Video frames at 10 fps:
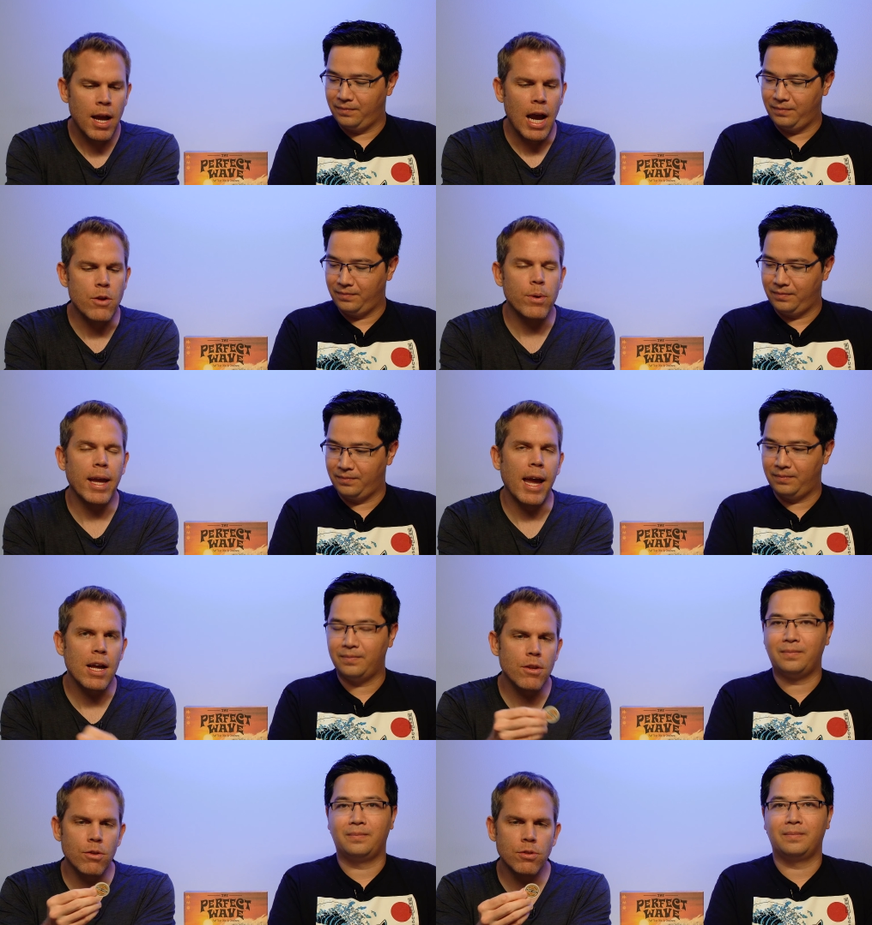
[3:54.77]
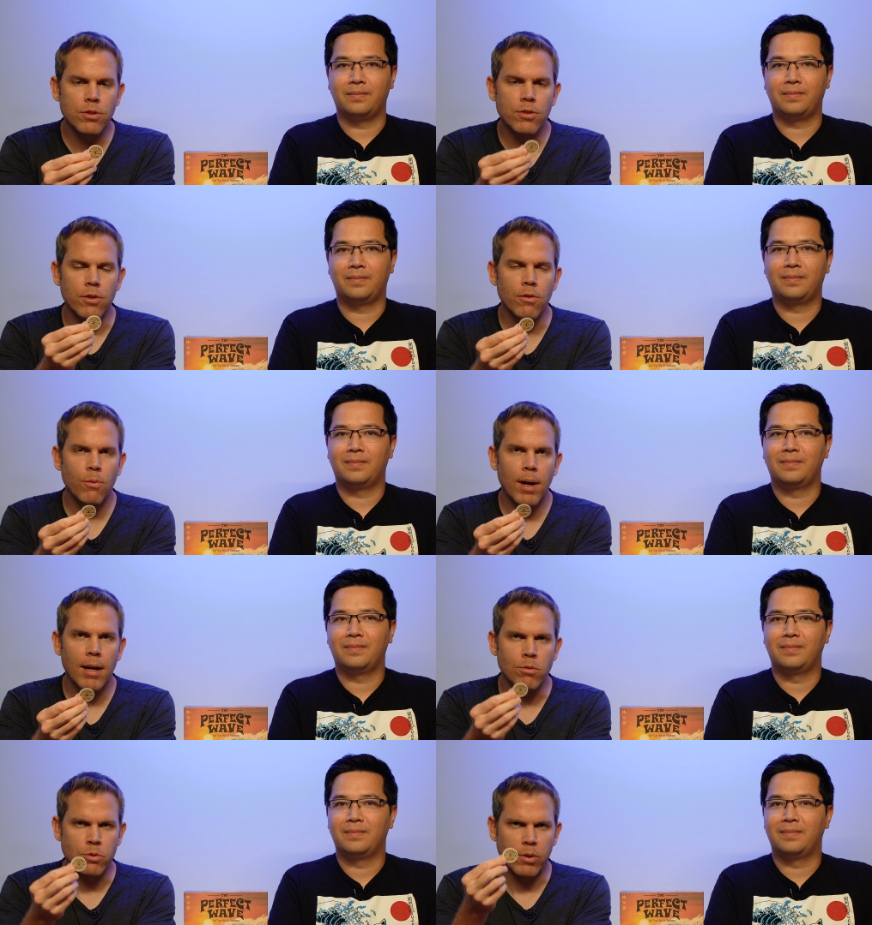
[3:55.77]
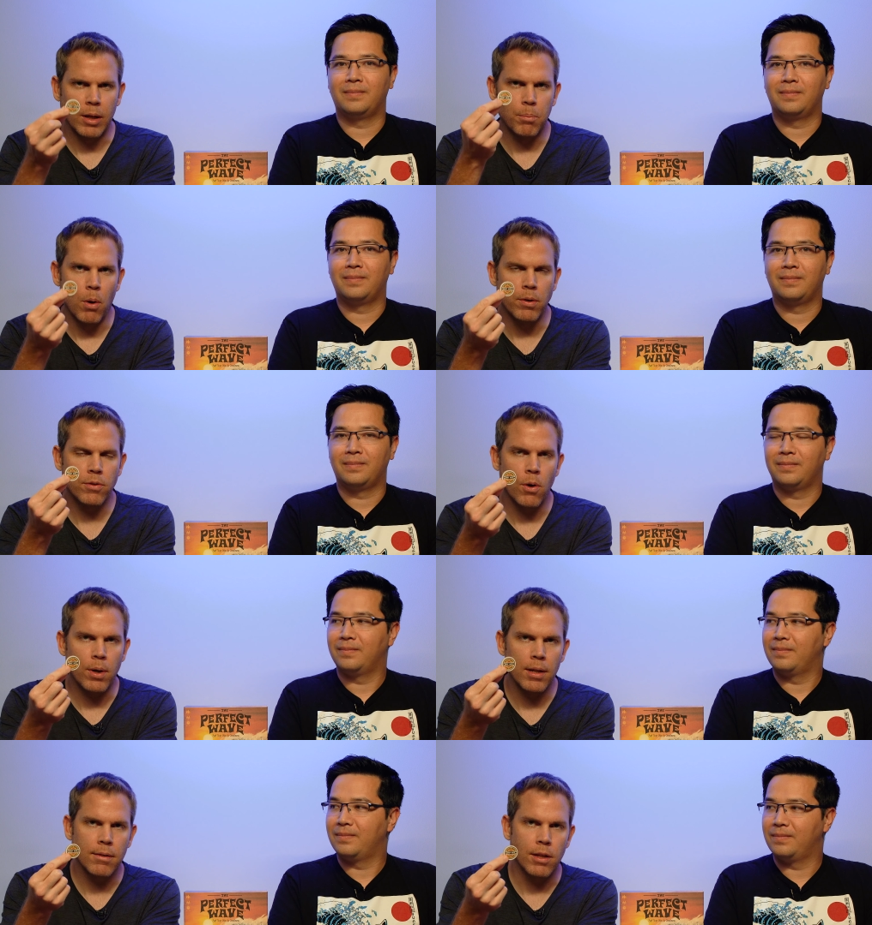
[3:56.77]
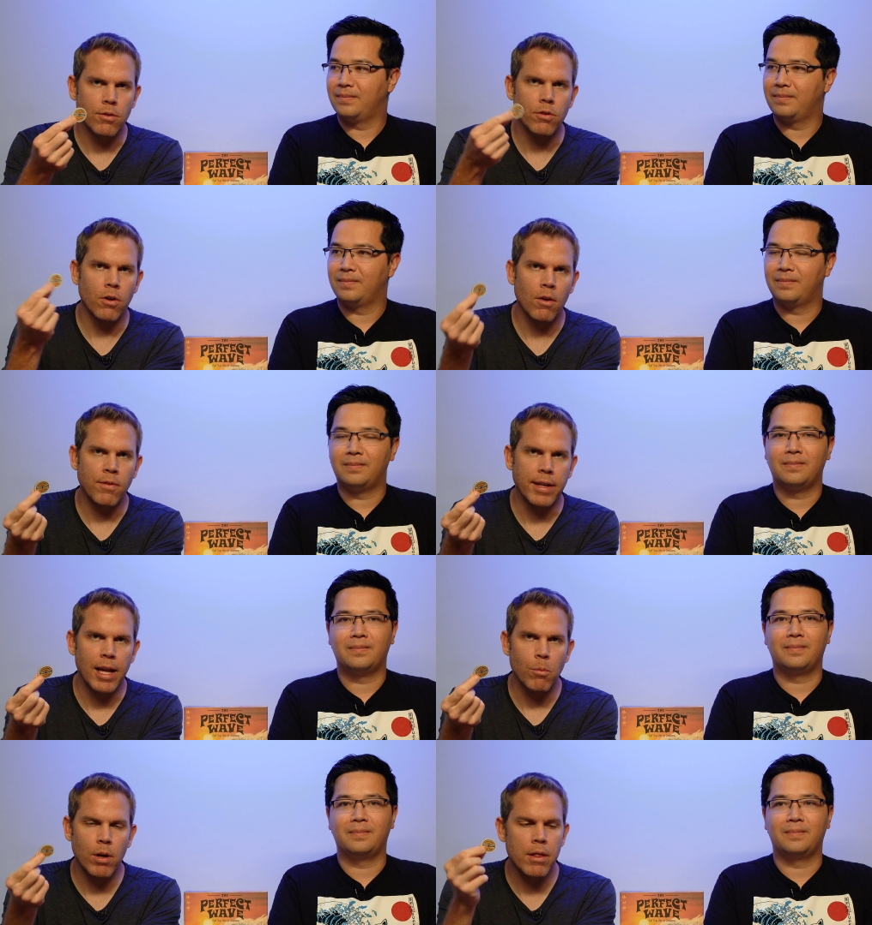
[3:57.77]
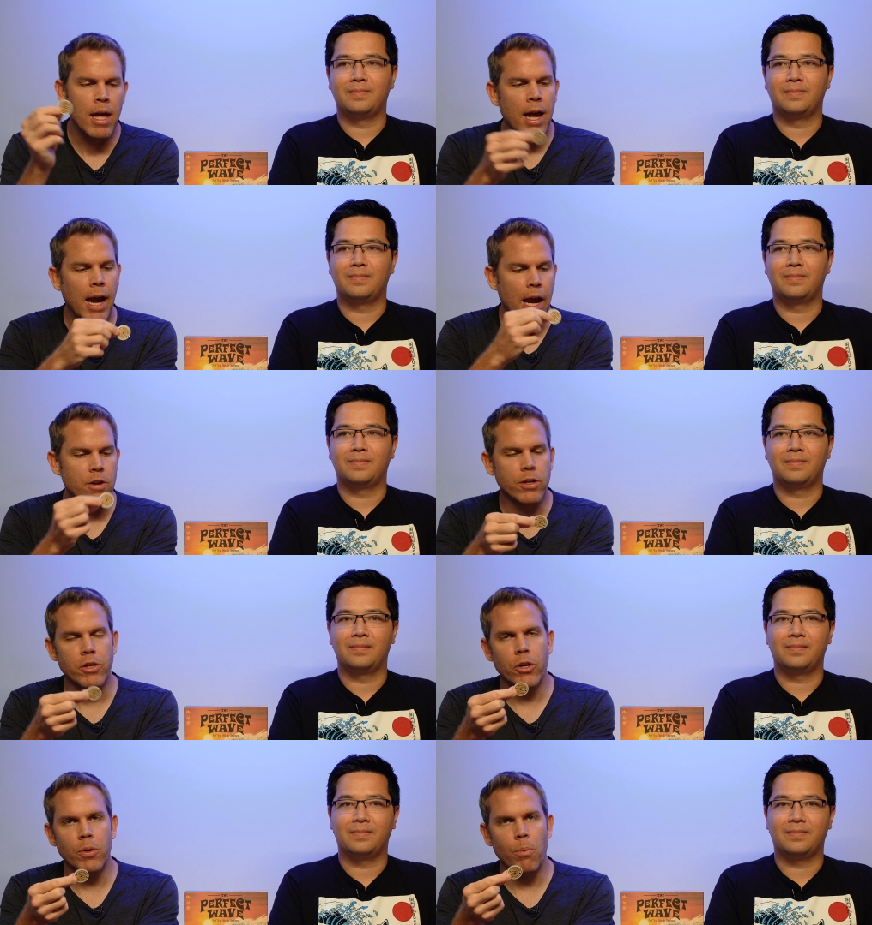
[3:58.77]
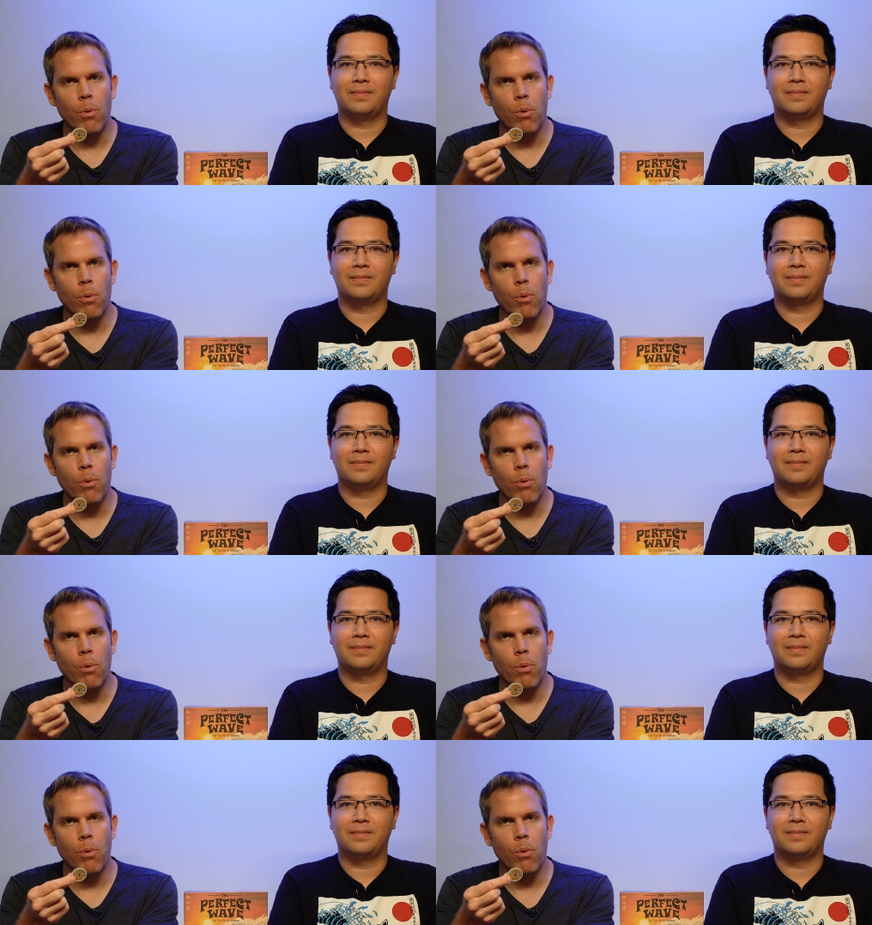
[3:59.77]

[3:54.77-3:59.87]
Speaker 1: And you can use your surf wax, which are like bonus tokens that you start off the game with, and you can earn